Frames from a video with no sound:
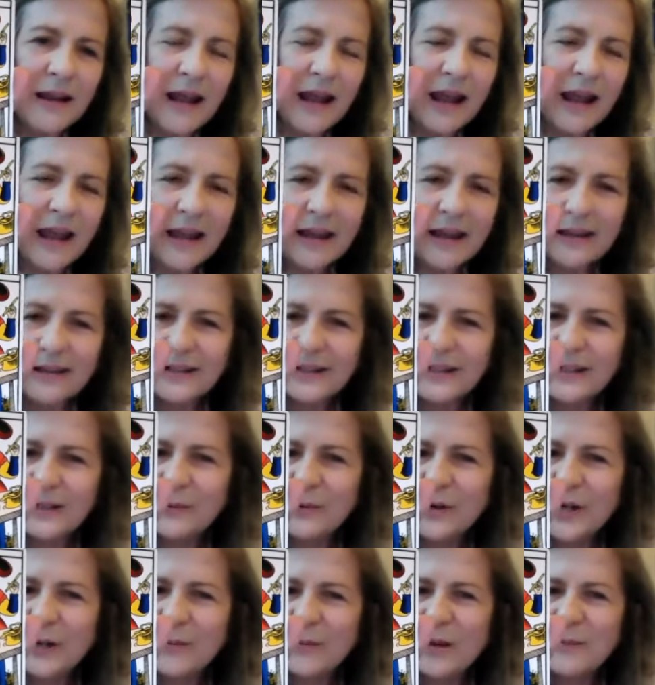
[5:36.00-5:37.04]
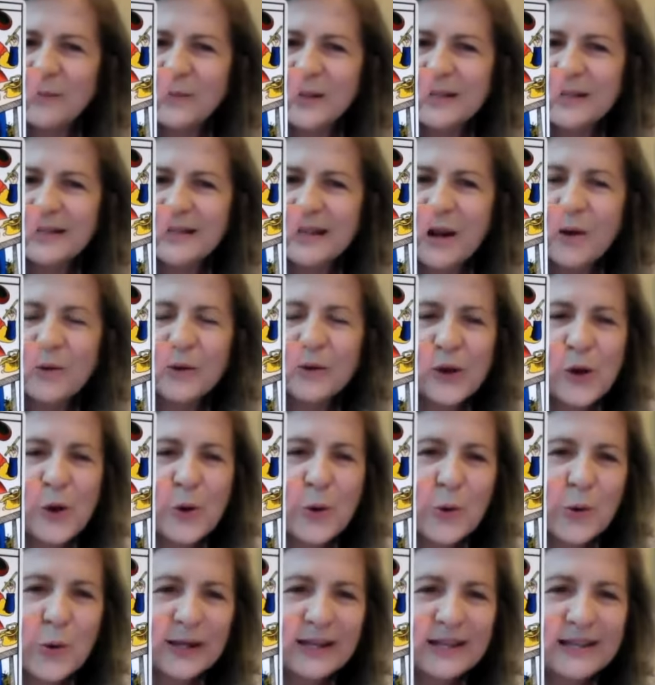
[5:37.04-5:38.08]
and what am I missing? Oh, the
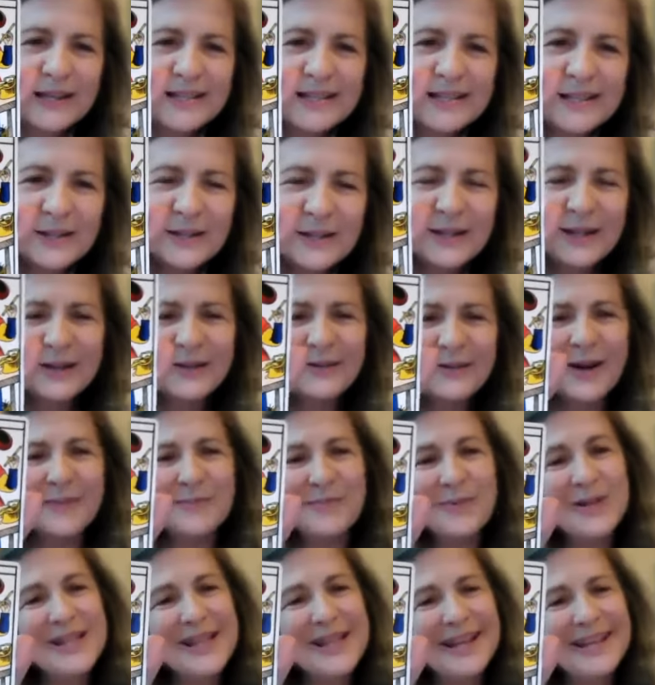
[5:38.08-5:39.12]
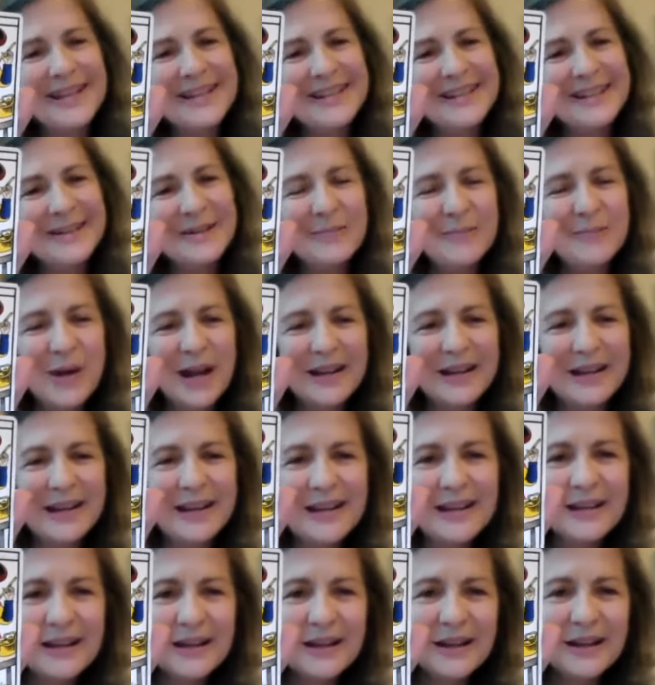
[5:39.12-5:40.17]
coins represent
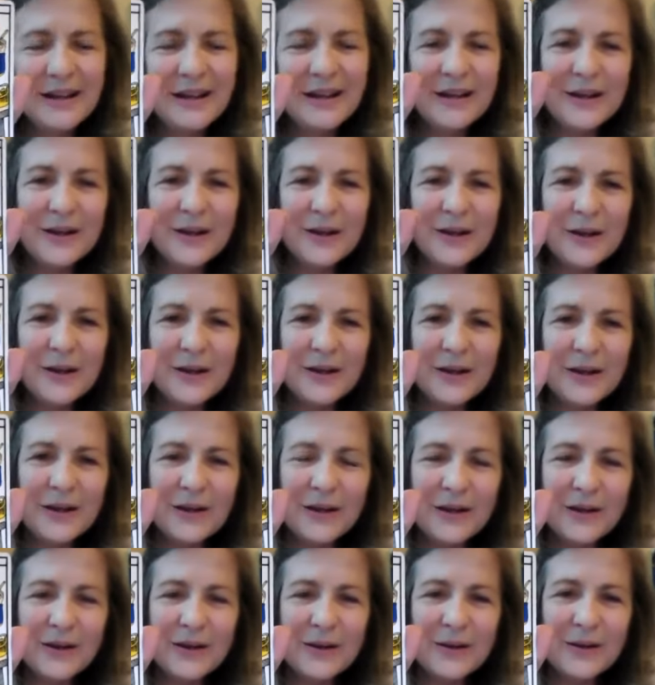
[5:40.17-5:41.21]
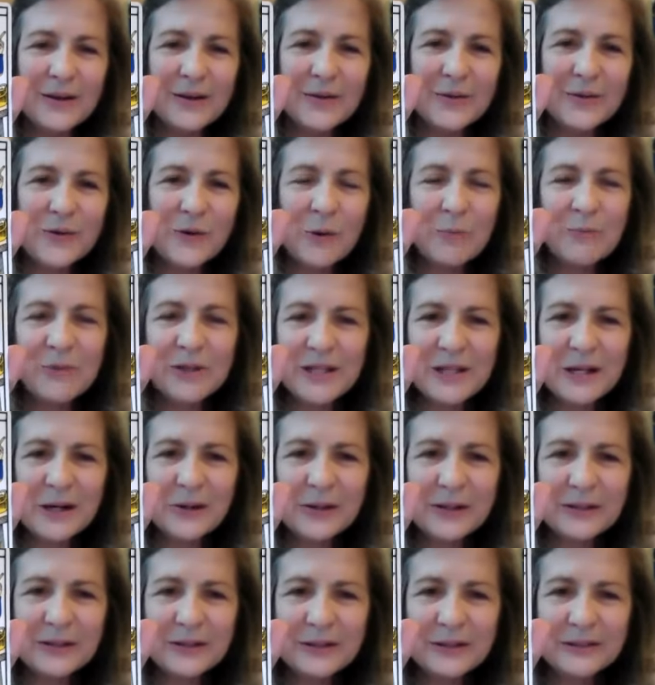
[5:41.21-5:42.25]
money or
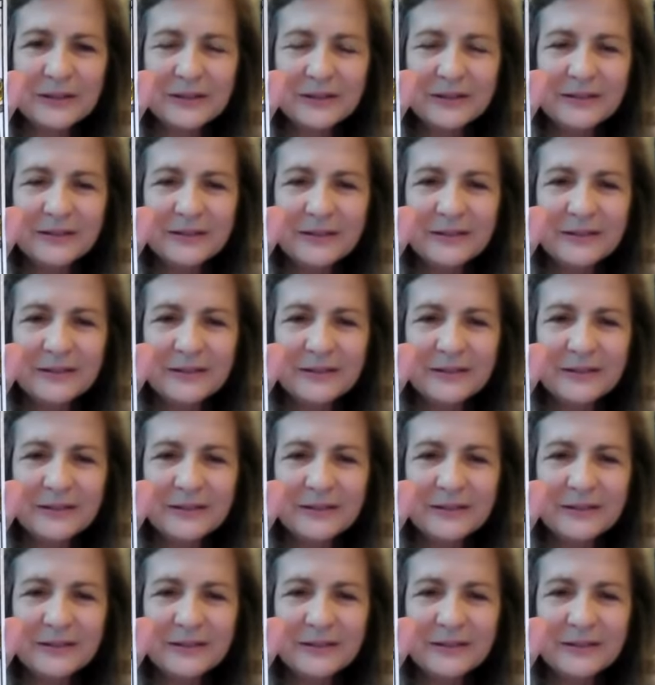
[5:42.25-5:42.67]
material